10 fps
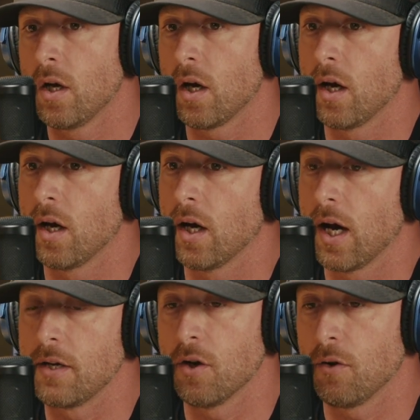
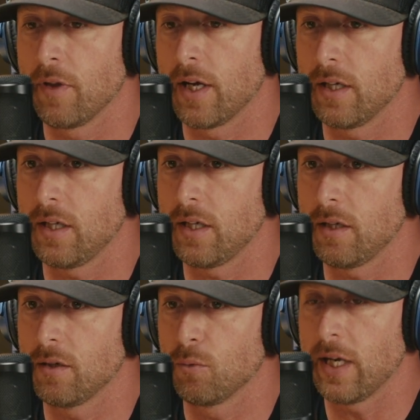I know that
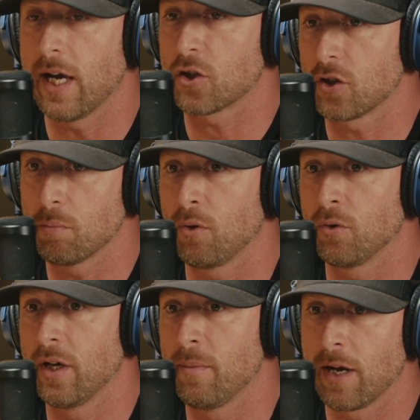we actually
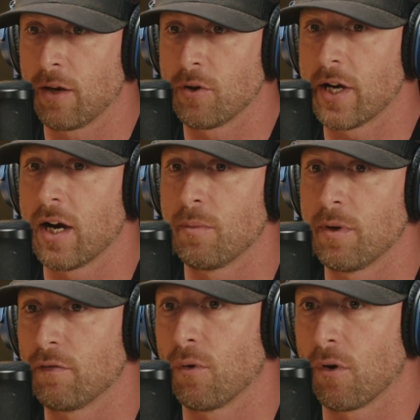pulled him out of
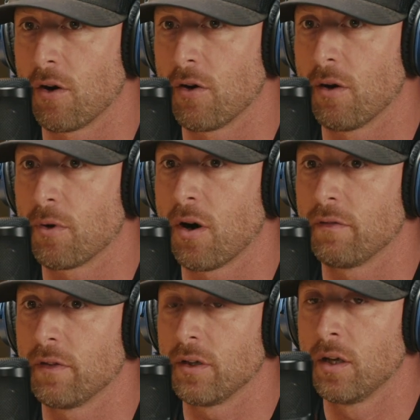retirement for our nonprofit.